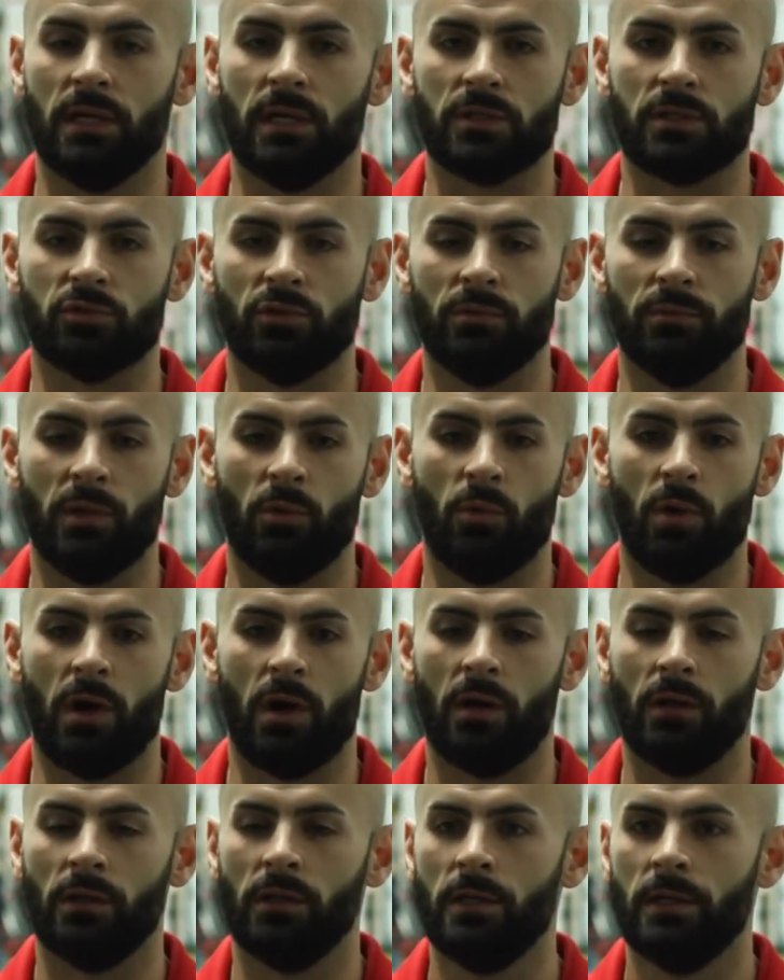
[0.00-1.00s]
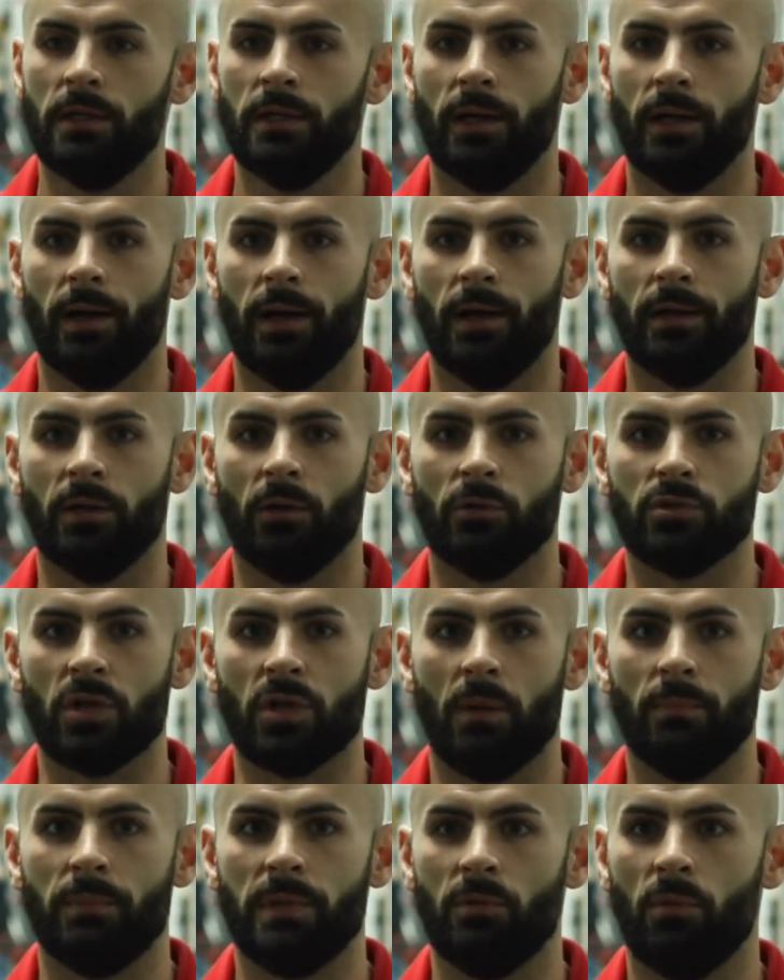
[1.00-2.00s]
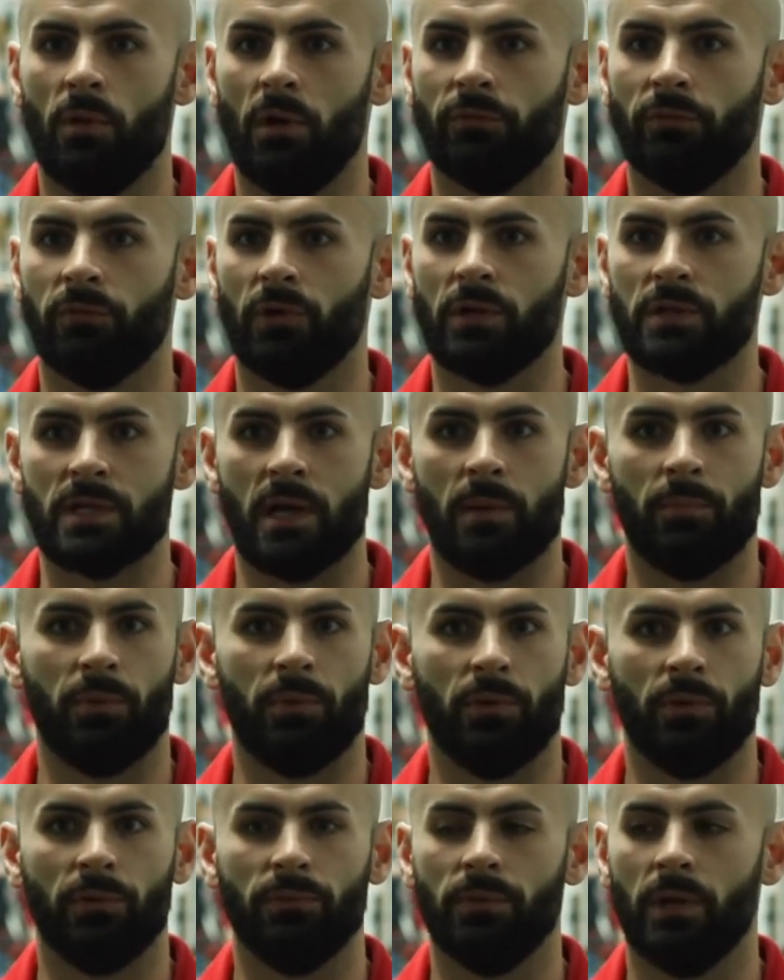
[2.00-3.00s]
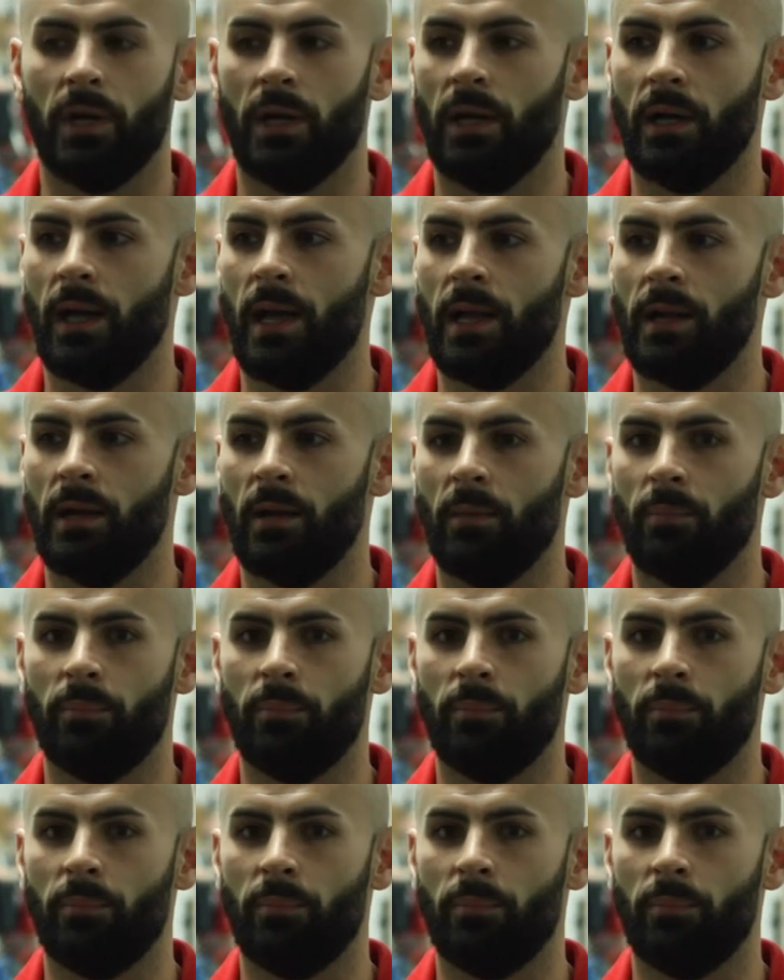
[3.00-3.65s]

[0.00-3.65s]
extremely well uh, you know, John Bewald, for example, uh, ended up